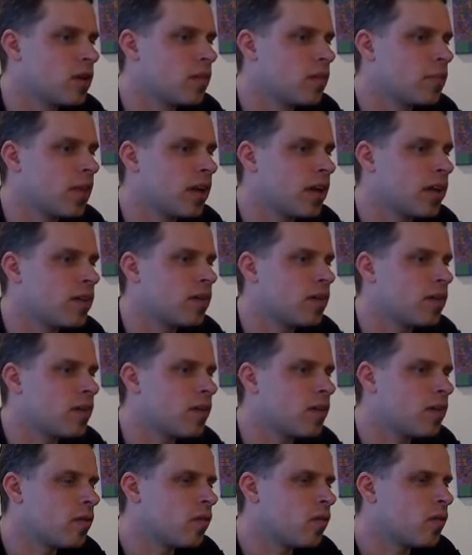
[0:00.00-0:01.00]
But
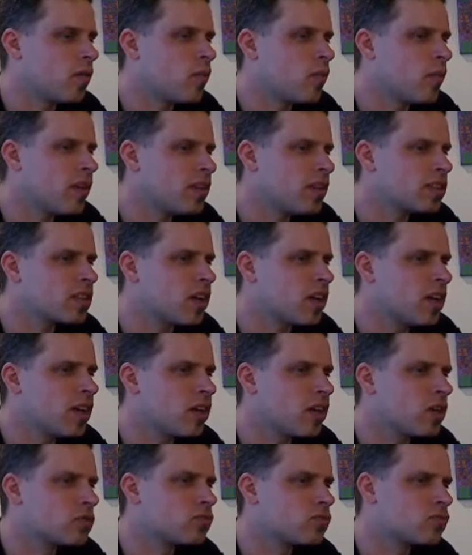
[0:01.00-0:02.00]
where this kind of
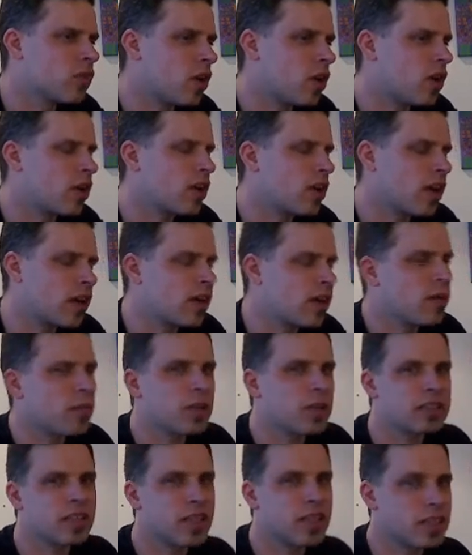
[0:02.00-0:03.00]
goes wrong, I'm
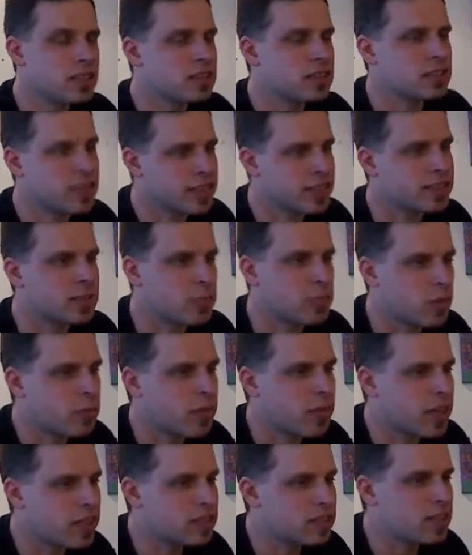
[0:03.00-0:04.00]
not saying this is terrible,
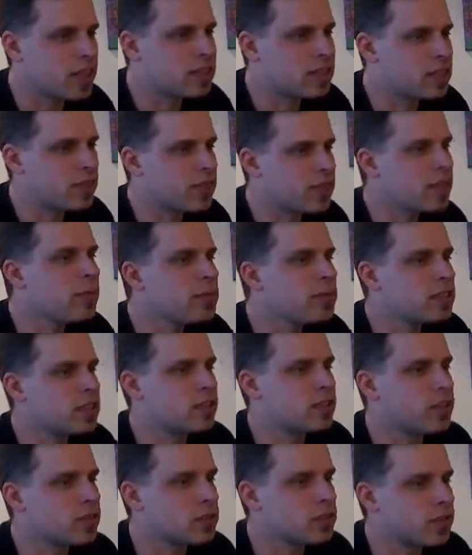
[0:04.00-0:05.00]
but it's of
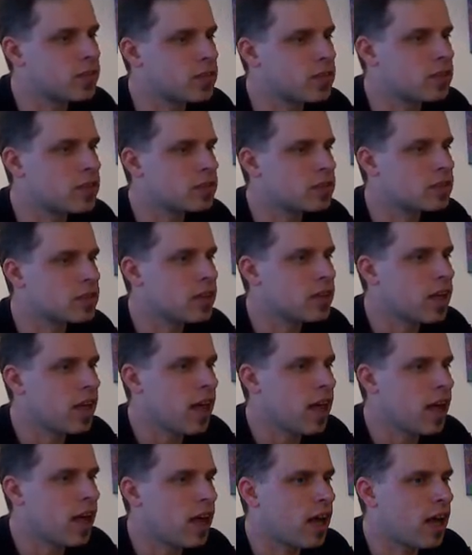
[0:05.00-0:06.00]
limited usefulness.
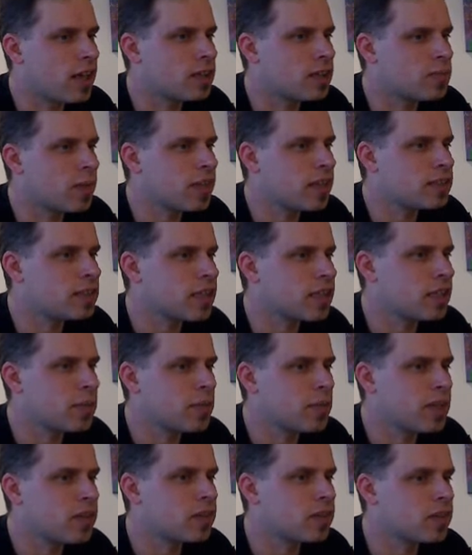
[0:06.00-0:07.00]
It's basically
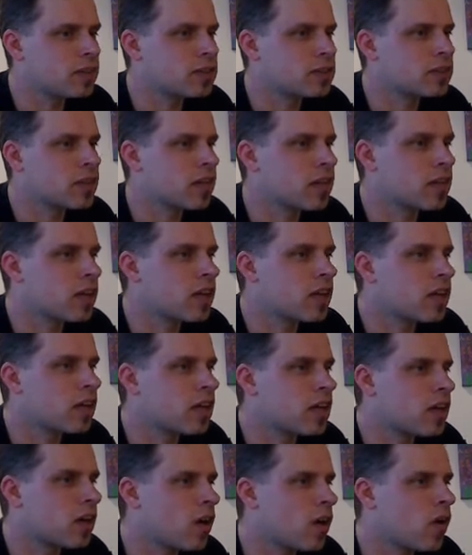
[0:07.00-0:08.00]
because
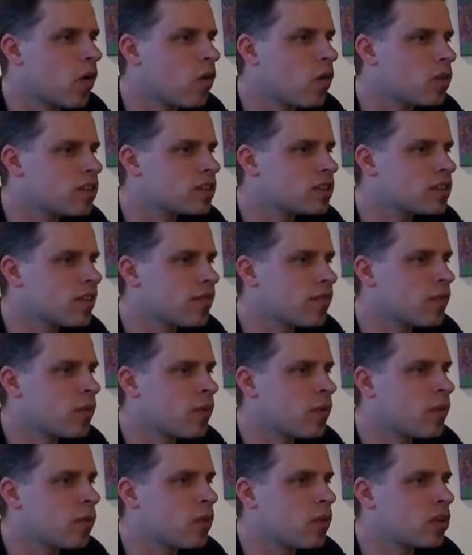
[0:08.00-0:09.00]
all the stuff that
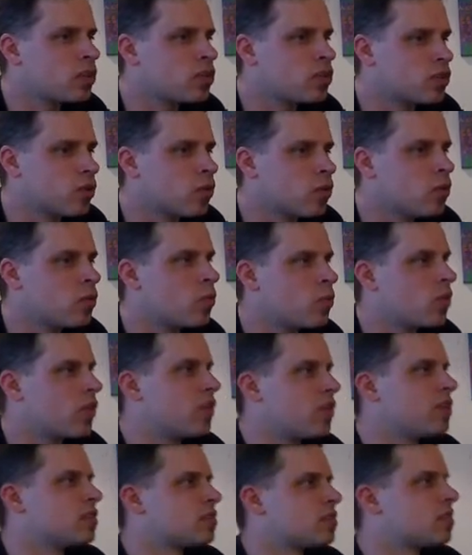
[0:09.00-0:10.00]
we want to do with
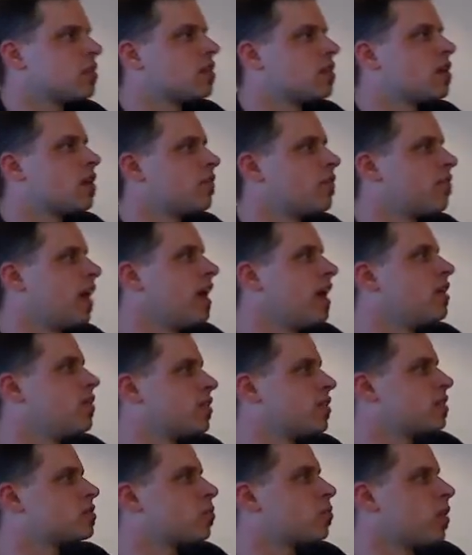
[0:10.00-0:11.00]
this value
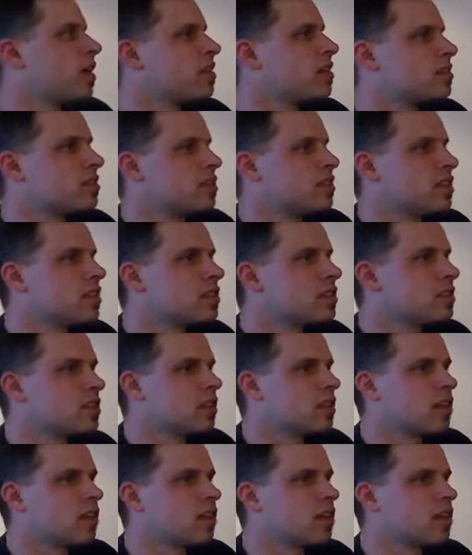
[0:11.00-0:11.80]
that's 1 to 6,